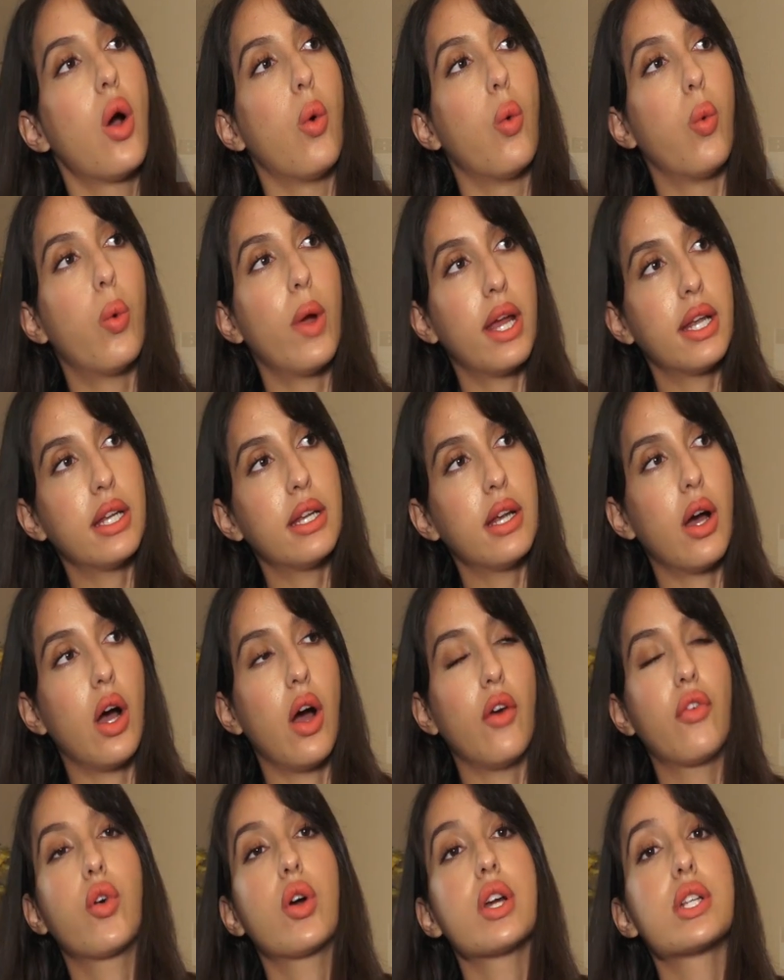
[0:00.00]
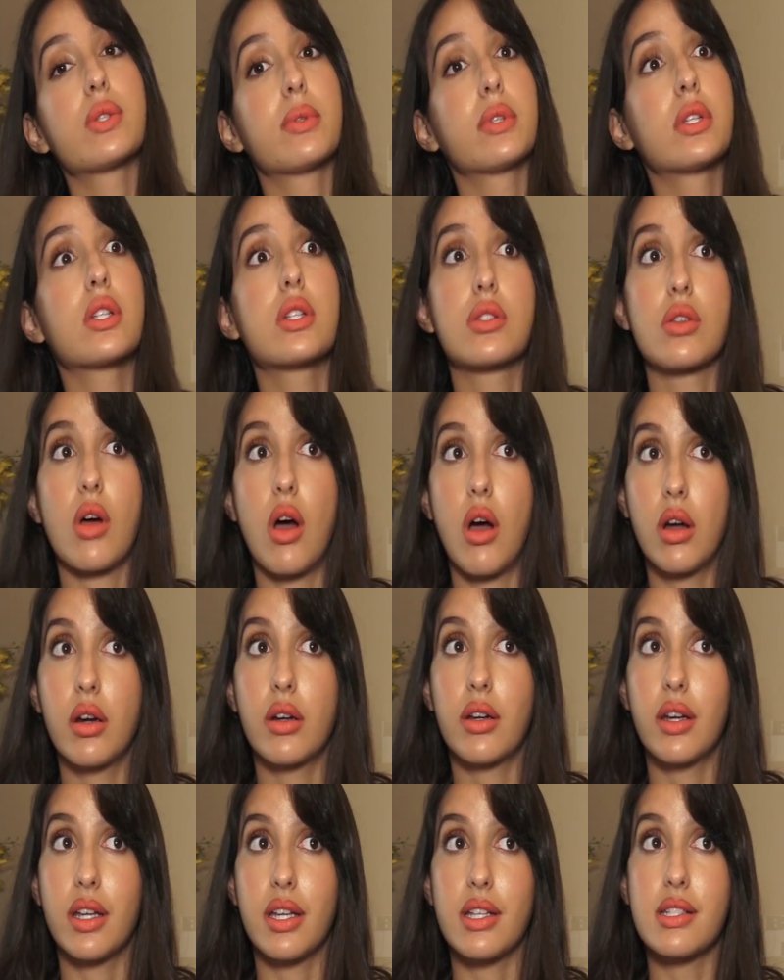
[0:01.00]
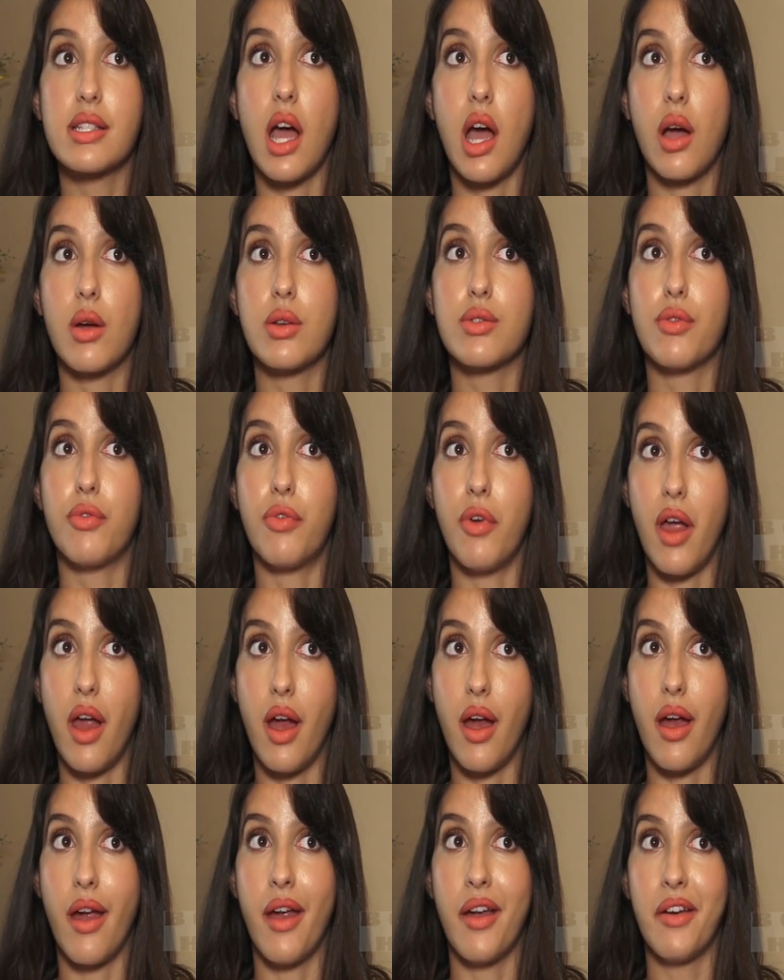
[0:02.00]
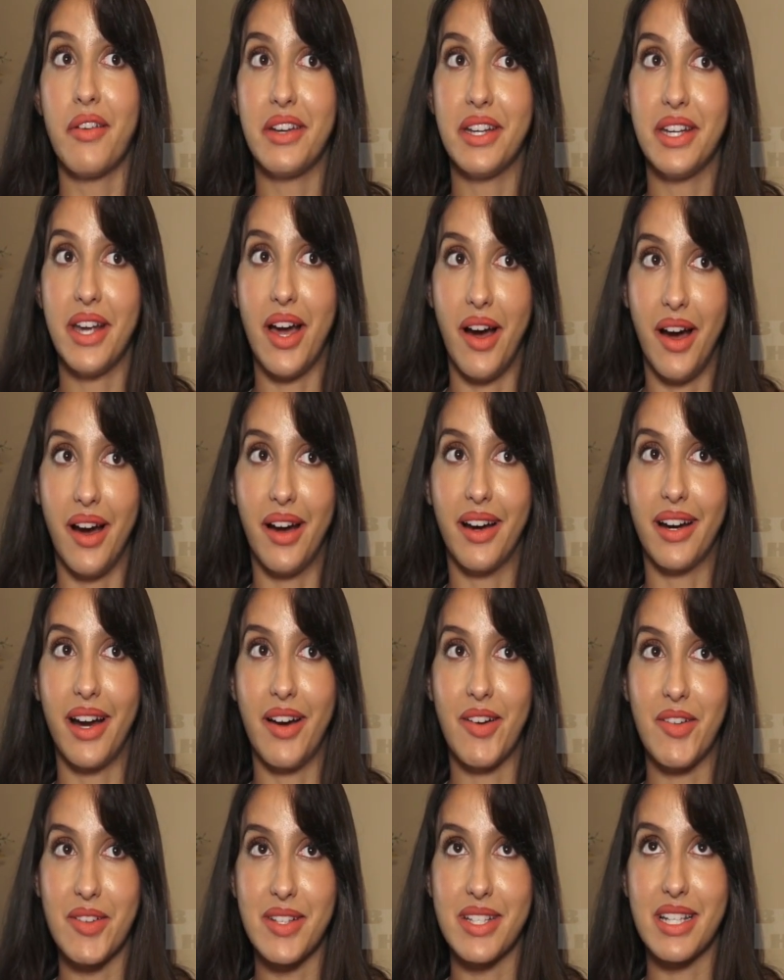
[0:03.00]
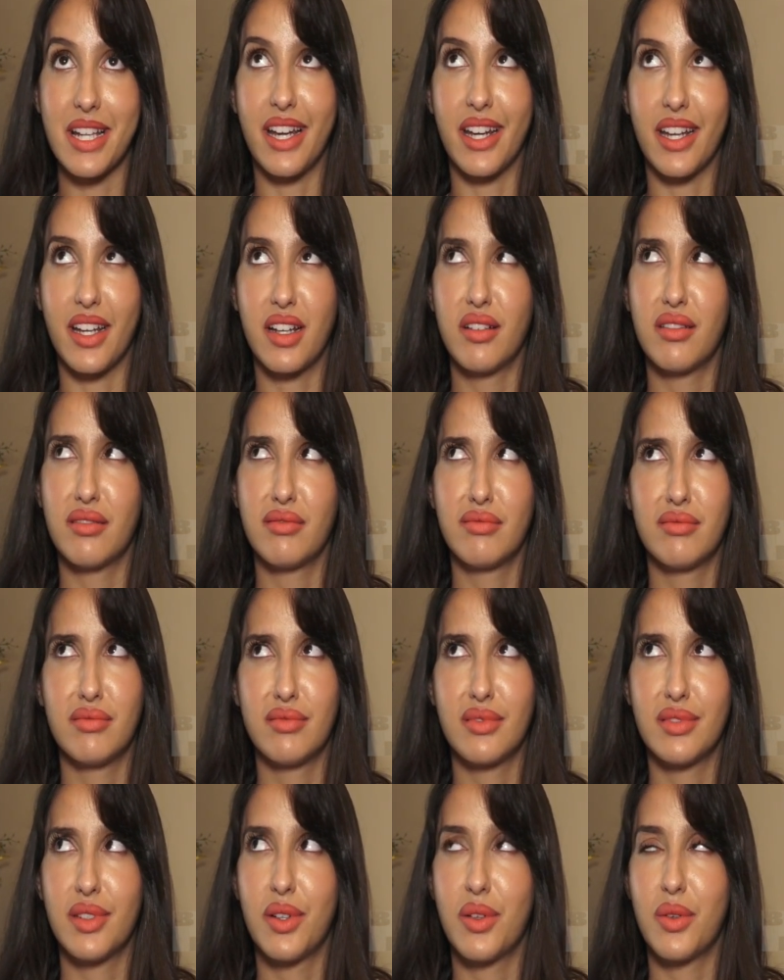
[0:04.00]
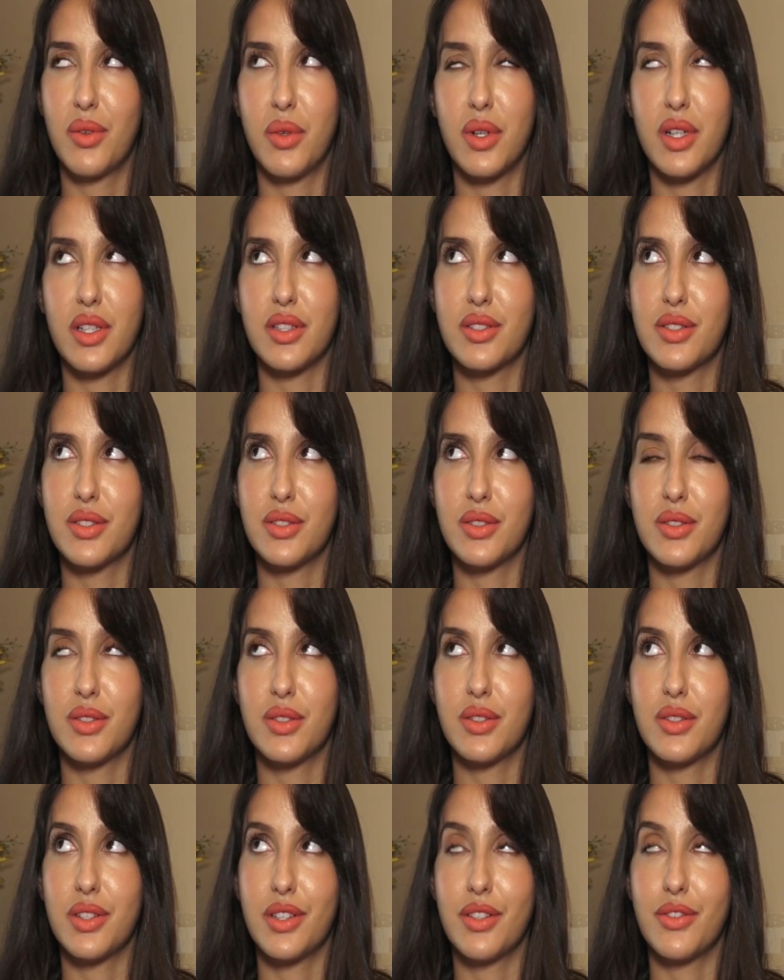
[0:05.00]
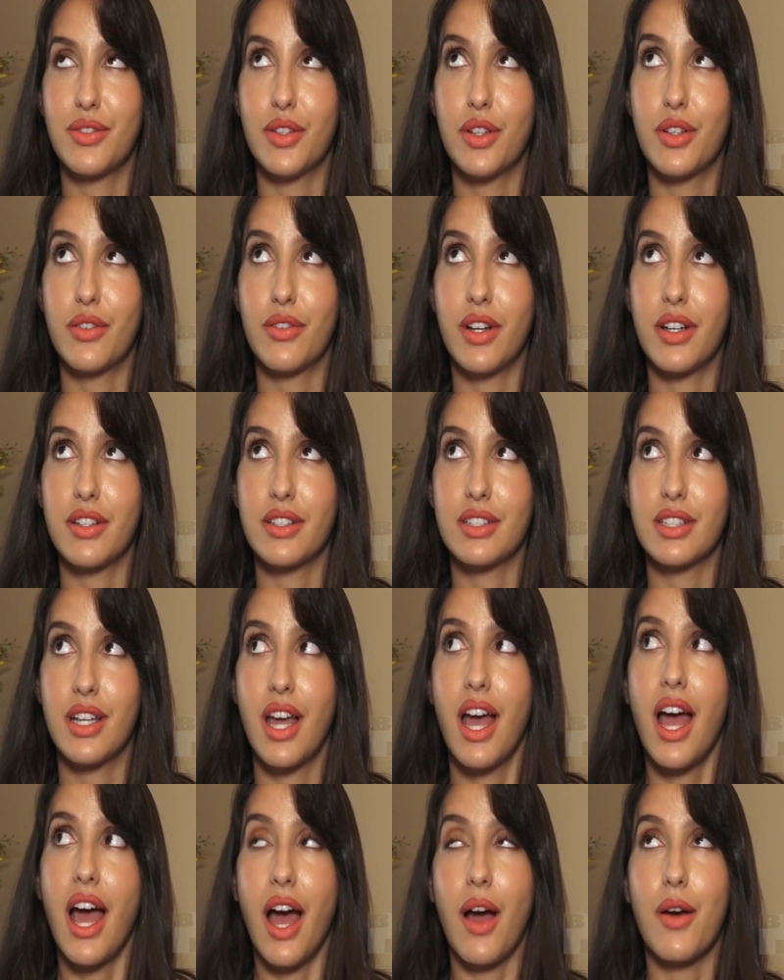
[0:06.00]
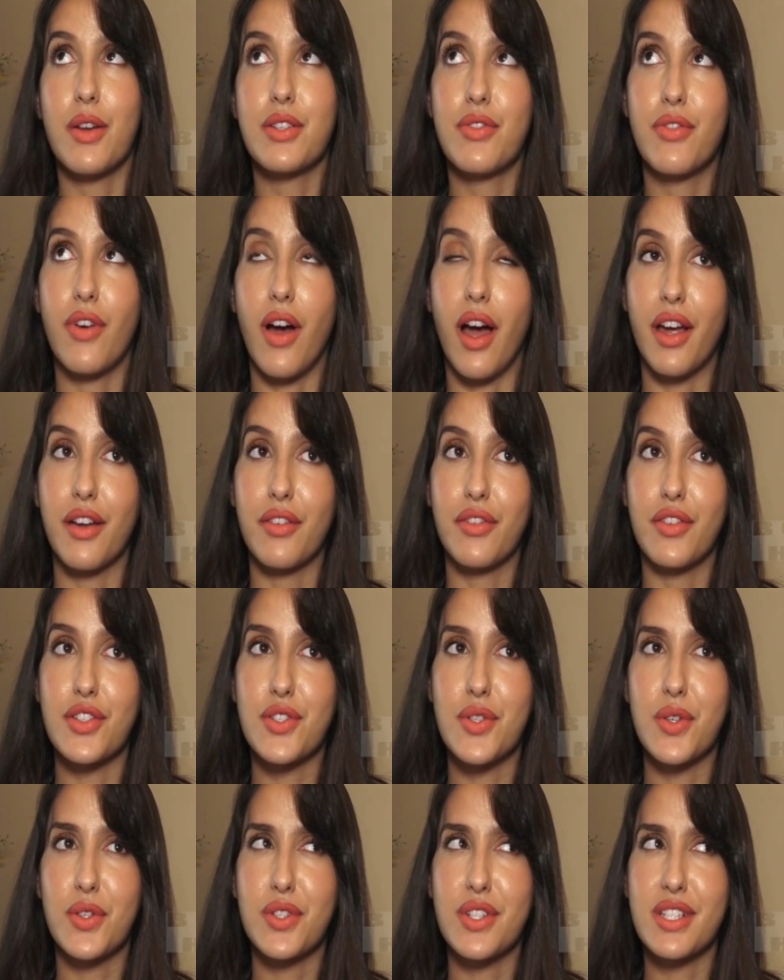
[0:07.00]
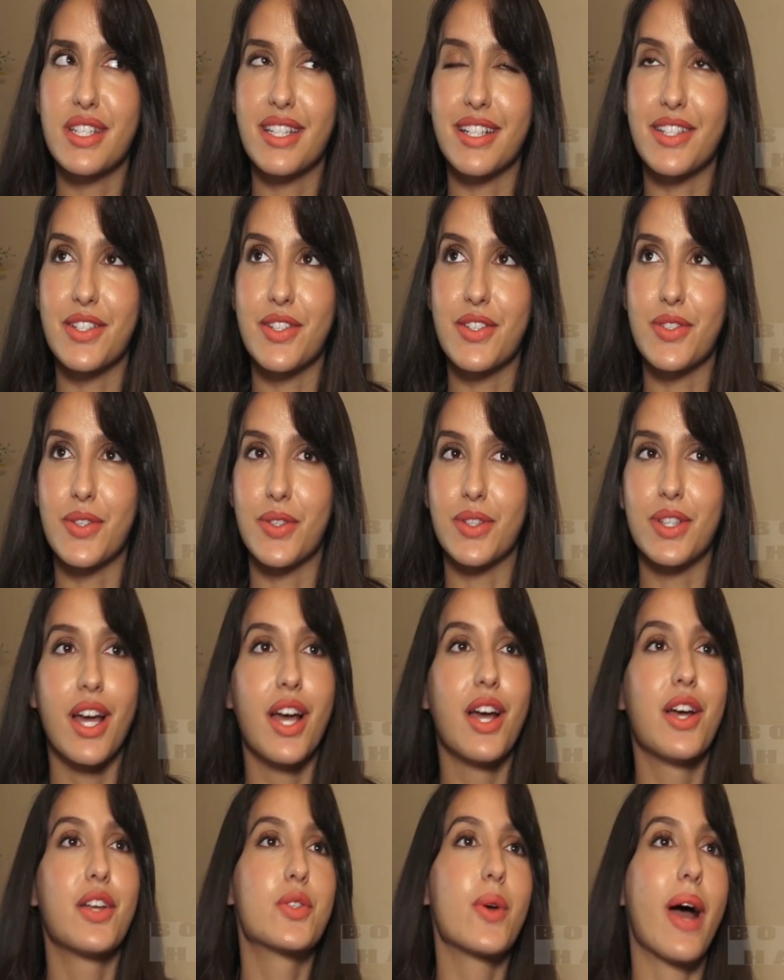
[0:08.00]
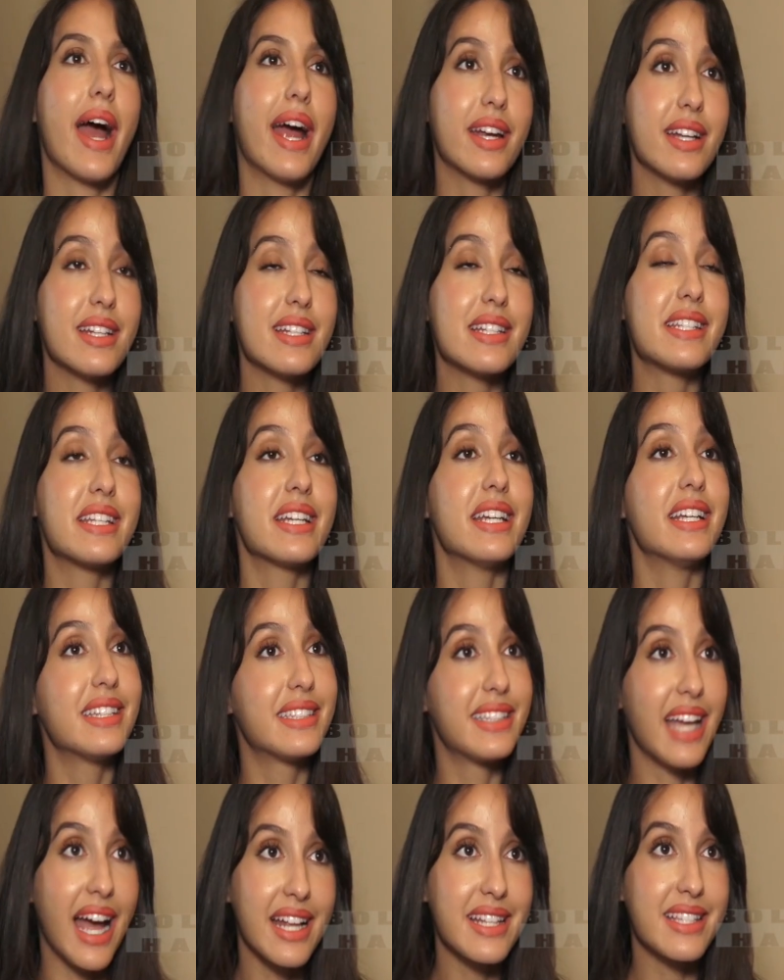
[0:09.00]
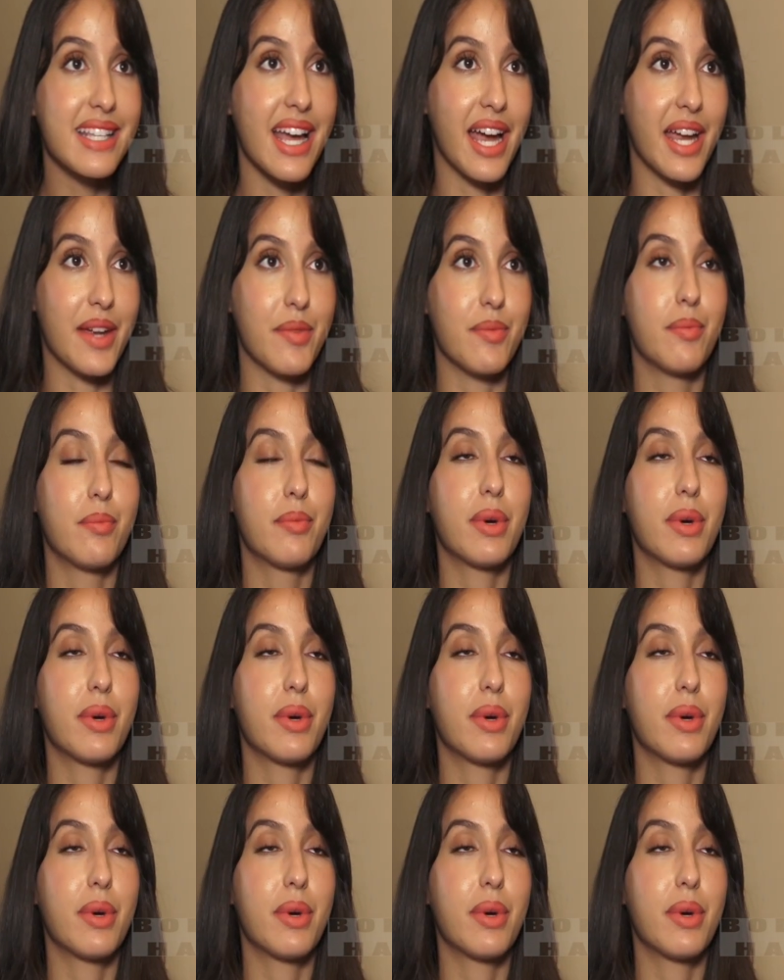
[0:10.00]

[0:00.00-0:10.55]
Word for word: When, of course, when the song released, I was very young. I was like one, two, three, four, five. Six. I was five years old or six years old. So I didn't see it that time.